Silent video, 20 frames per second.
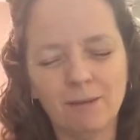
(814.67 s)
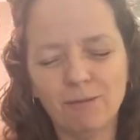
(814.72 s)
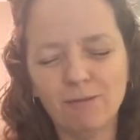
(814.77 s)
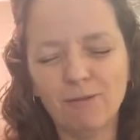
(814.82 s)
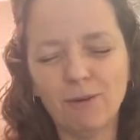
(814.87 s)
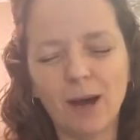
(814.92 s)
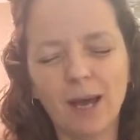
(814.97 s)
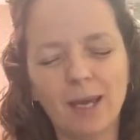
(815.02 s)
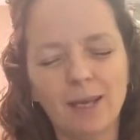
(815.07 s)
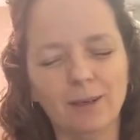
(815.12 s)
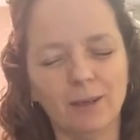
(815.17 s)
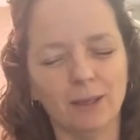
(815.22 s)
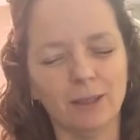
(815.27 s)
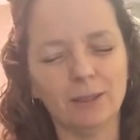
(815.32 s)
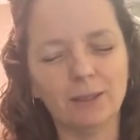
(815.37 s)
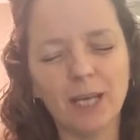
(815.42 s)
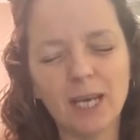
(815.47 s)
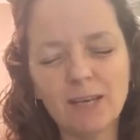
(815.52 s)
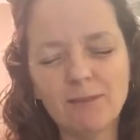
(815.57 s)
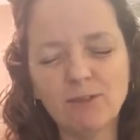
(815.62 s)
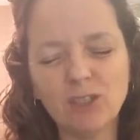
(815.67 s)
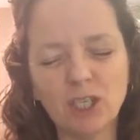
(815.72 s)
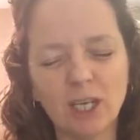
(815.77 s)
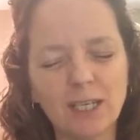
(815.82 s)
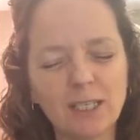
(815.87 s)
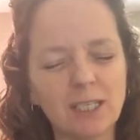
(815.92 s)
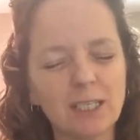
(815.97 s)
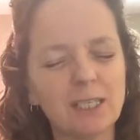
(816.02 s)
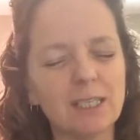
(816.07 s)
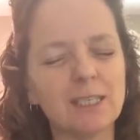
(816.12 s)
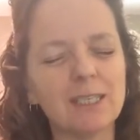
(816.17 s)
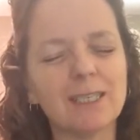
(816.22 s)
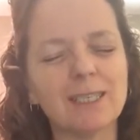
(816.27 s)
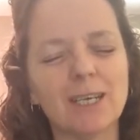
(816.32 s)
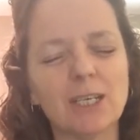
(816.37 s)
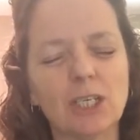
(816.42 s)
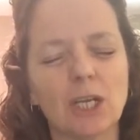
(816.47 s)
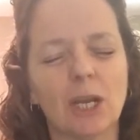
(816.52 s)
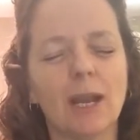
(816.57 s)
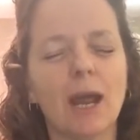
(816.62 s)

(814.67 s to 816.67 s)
vital, life-changing decision.